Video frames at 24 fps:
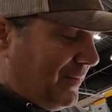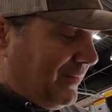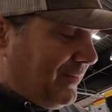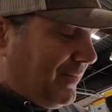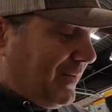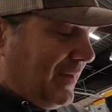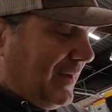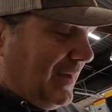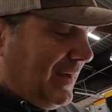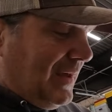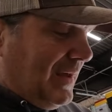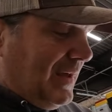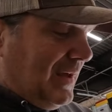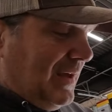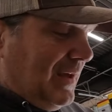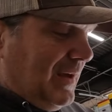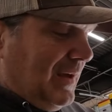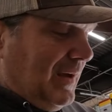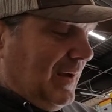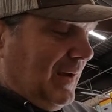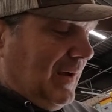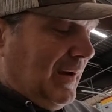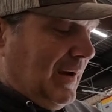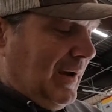been
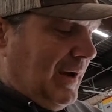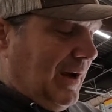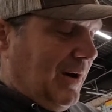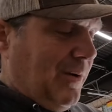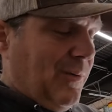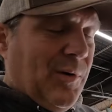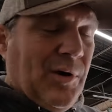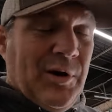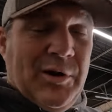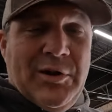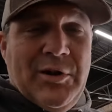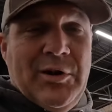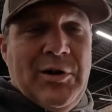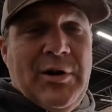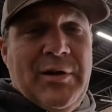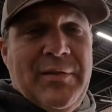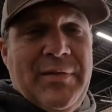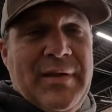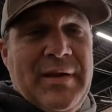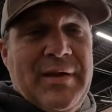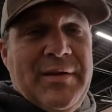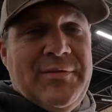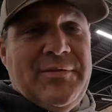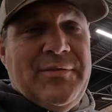working
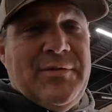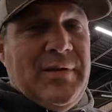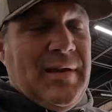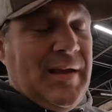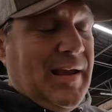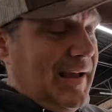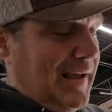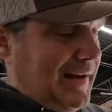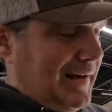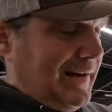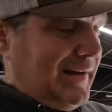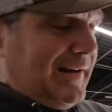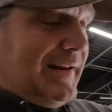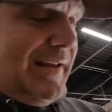on this, and